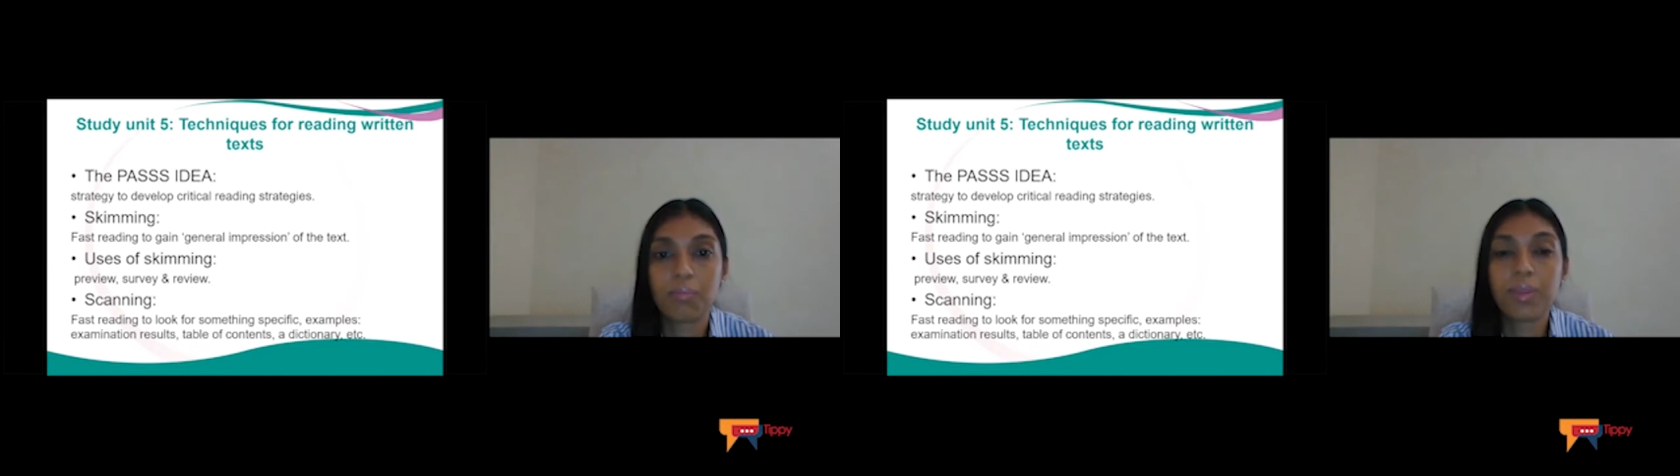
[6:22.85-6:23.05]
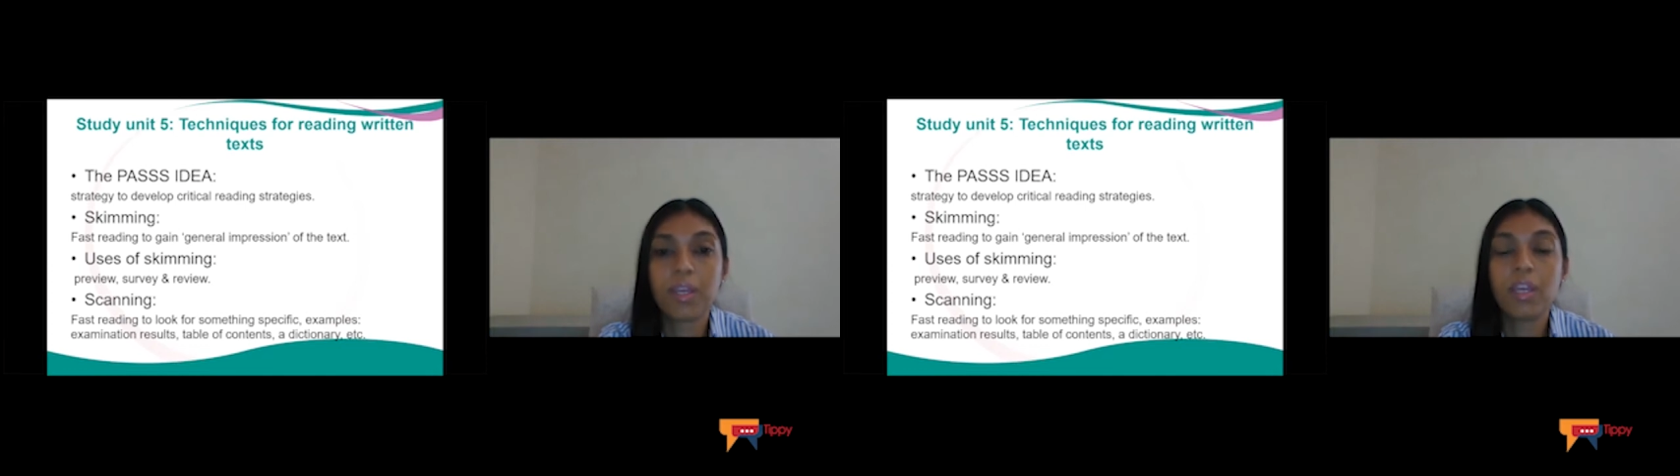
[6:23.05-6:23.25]

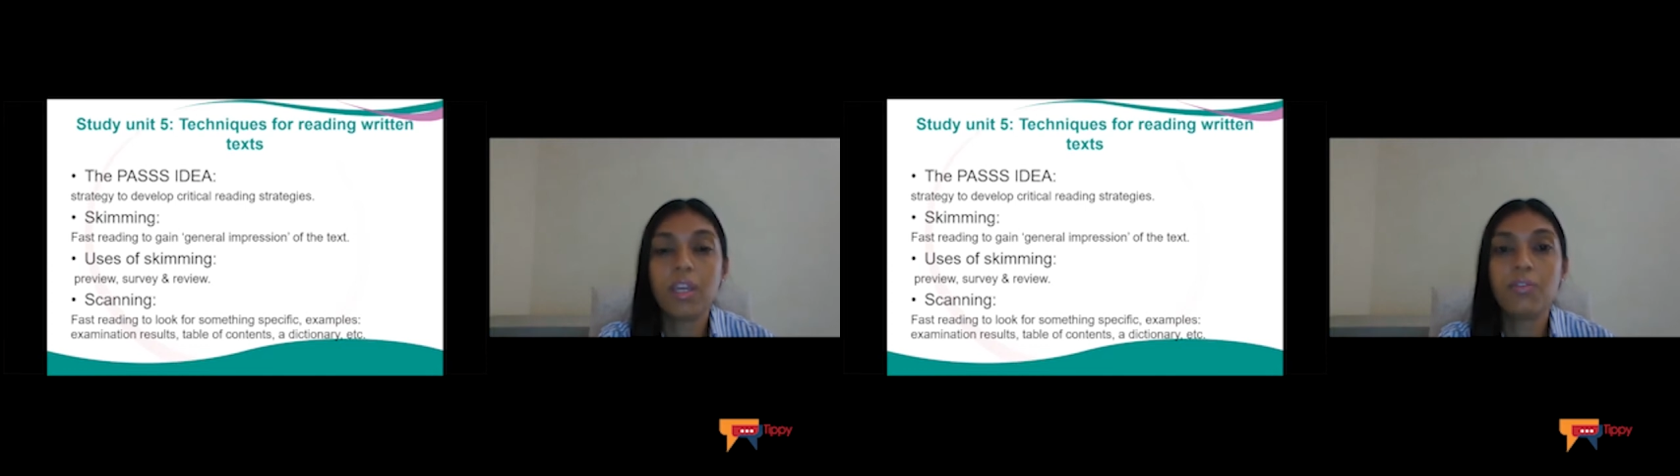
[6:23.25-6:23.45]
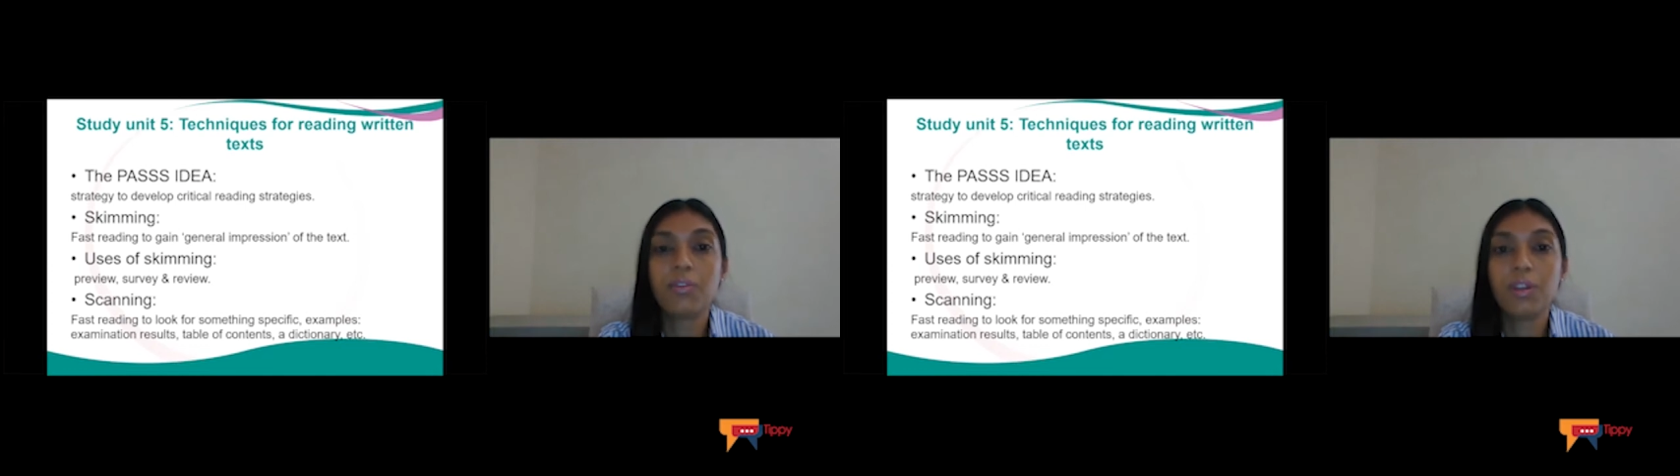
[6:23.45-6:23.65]
If you
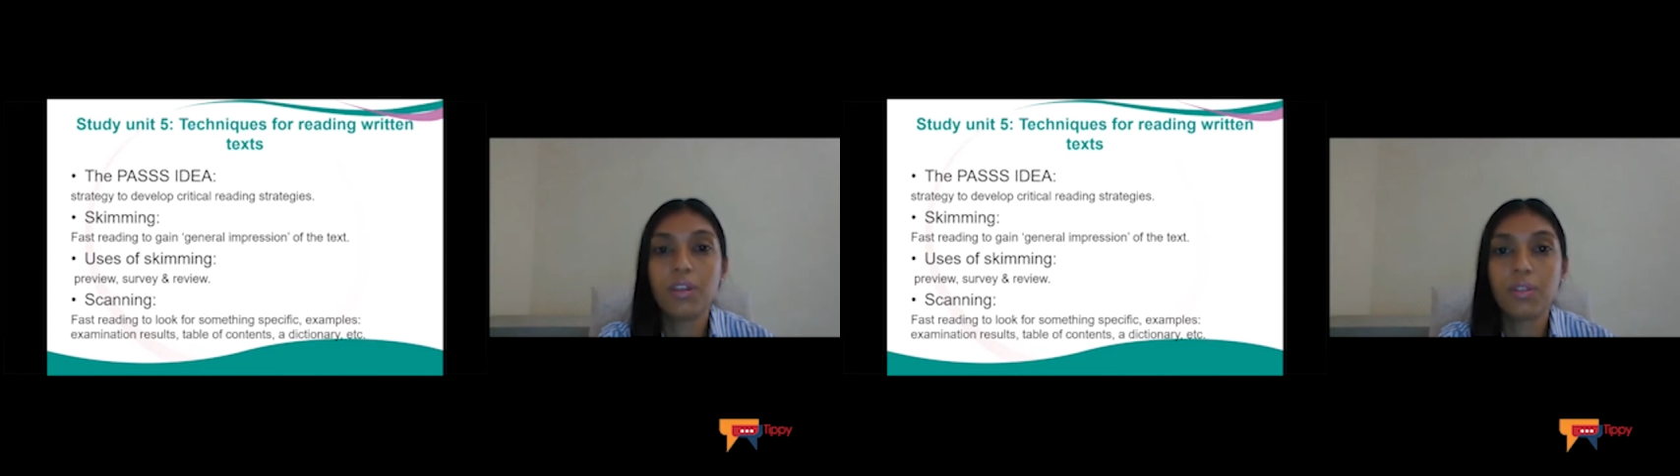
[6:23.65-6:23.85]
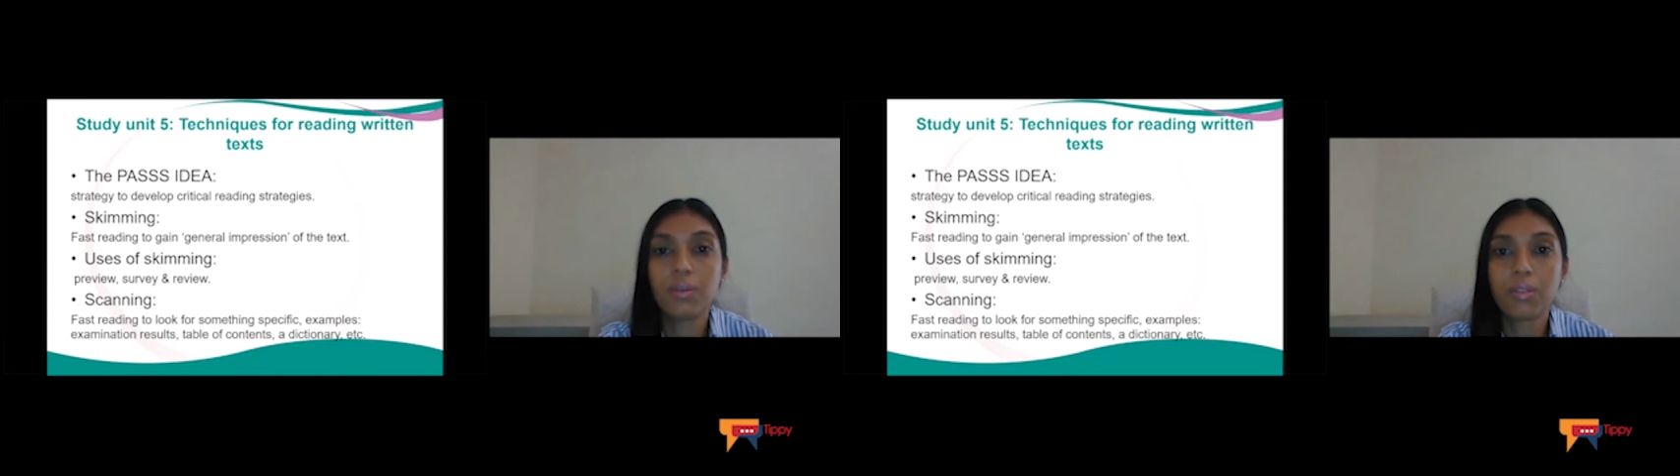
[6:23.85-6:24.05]
read
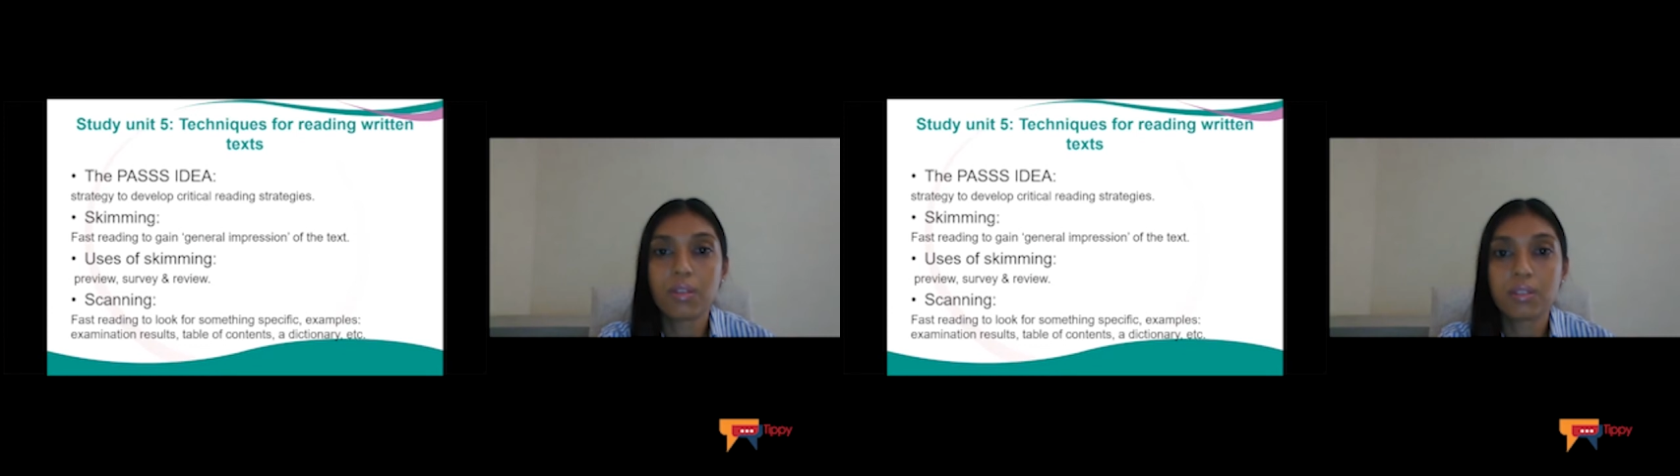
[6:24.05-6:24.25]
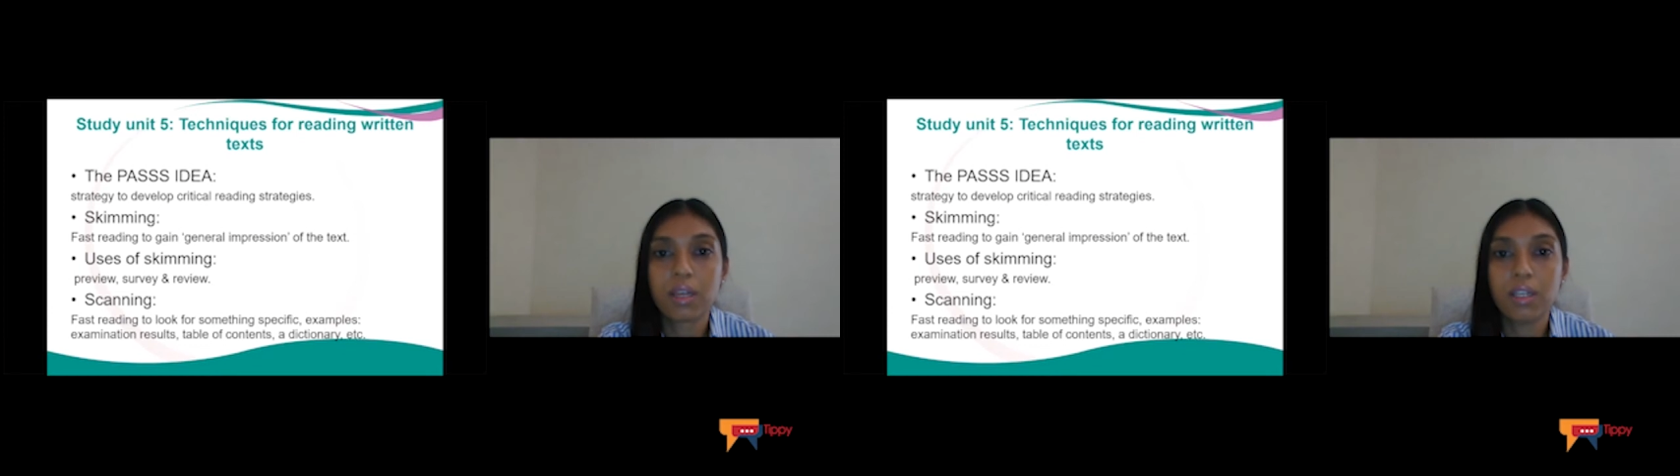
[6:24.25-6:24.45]
through the
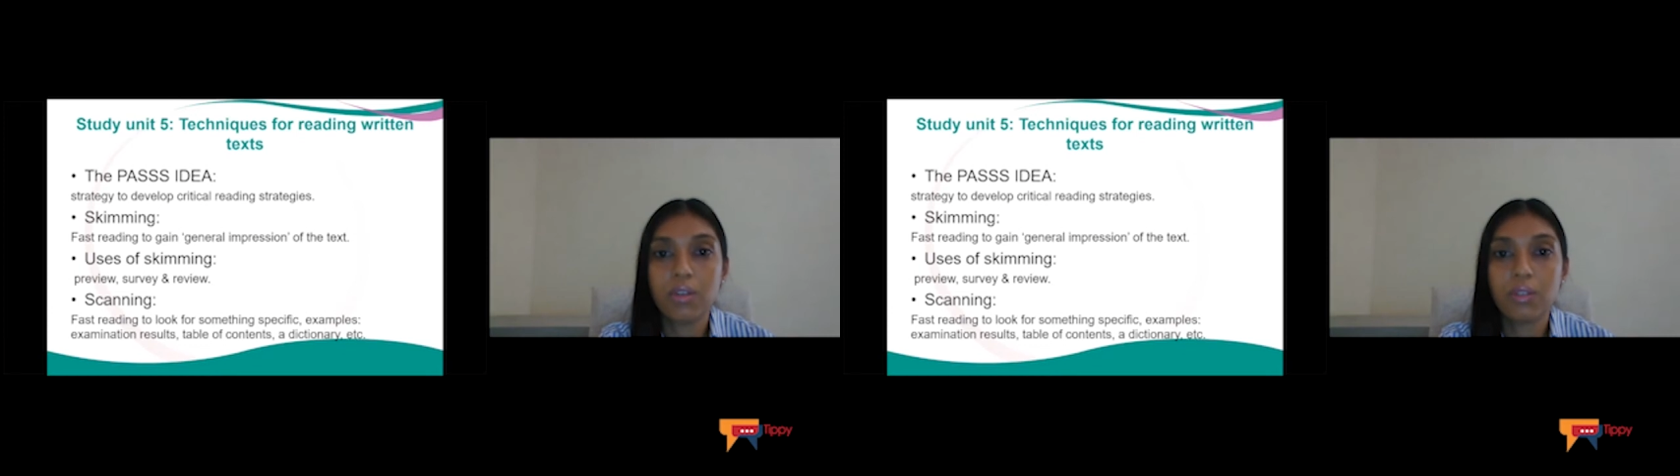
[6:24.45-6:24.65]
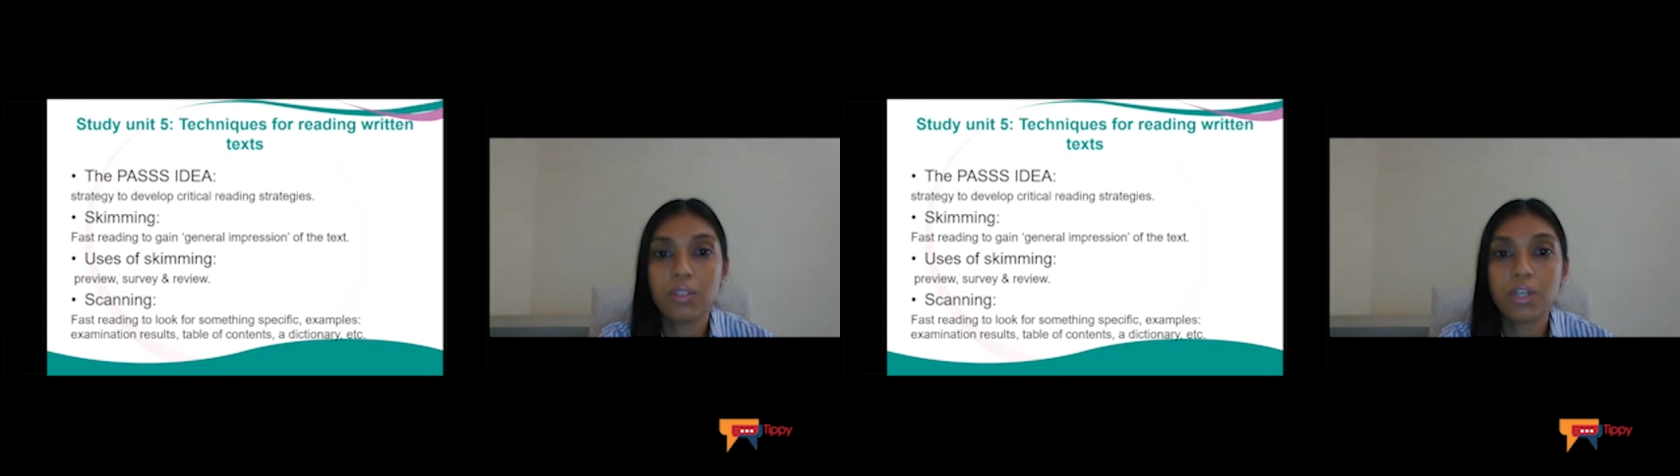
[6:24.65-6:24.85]
study
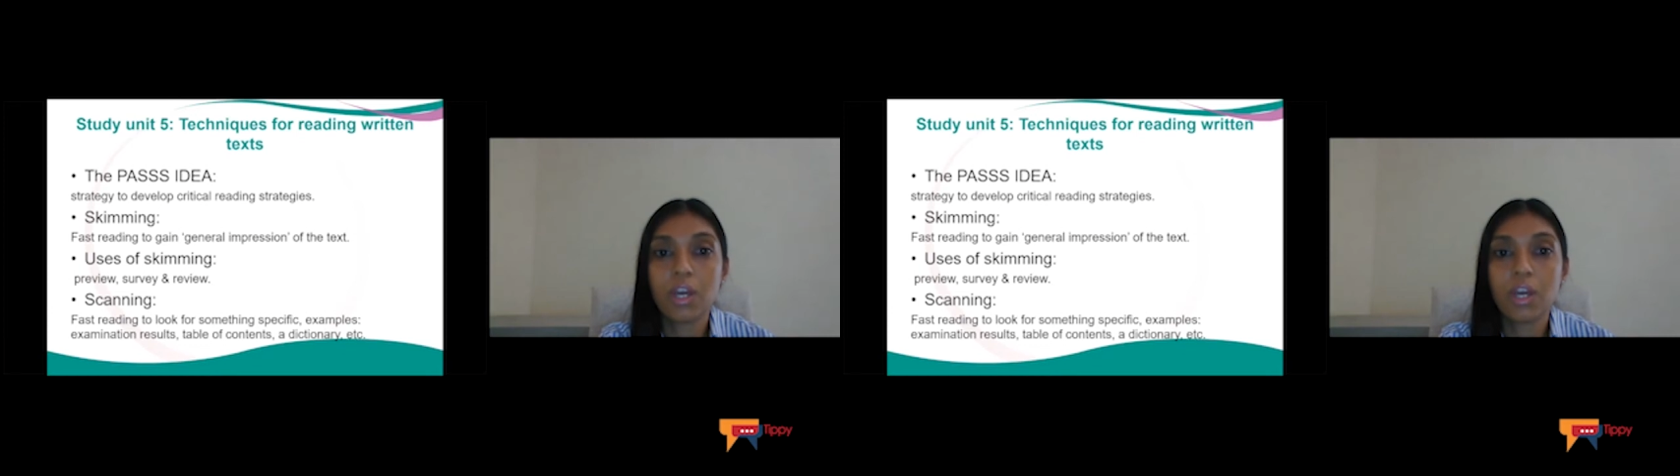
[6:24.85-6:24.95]
unit,